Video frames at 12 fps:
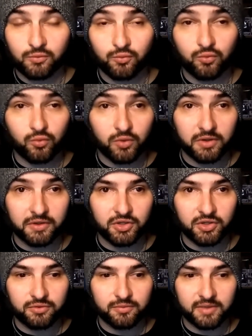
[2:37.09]
really
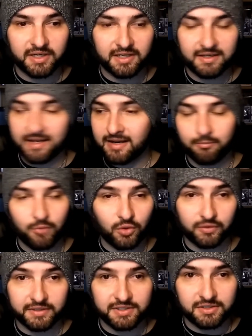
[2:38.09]
good read, and I'm
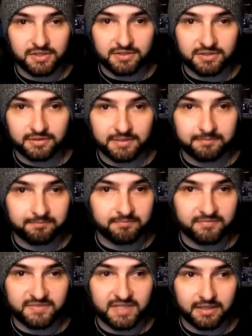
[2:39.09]
only just on the
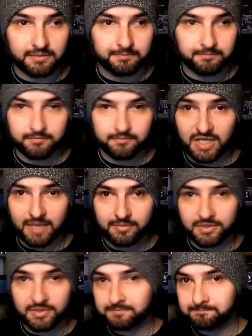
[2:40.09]
second
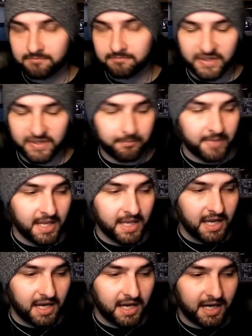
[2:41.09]
chapter, so.
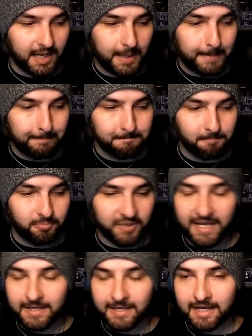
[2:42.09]
But
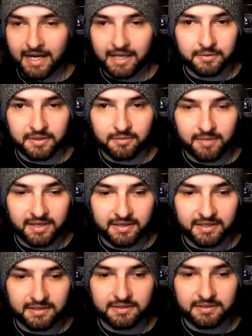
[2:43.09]
yeah, I highly recommend
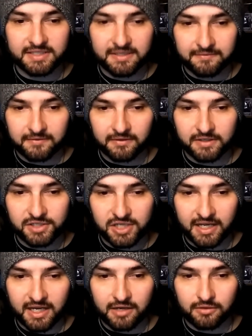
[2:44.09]
it. Definitely check
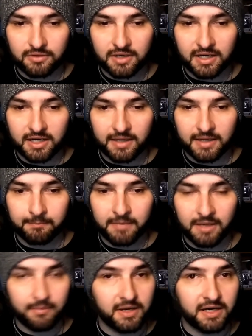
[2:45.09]
out
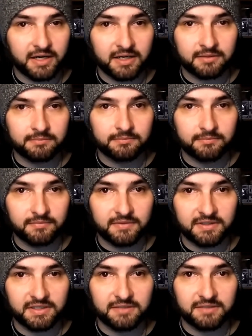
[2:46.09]
America:
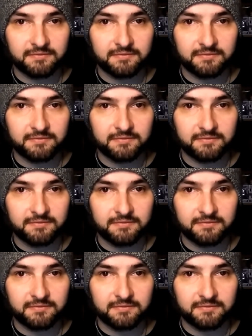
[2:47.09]
The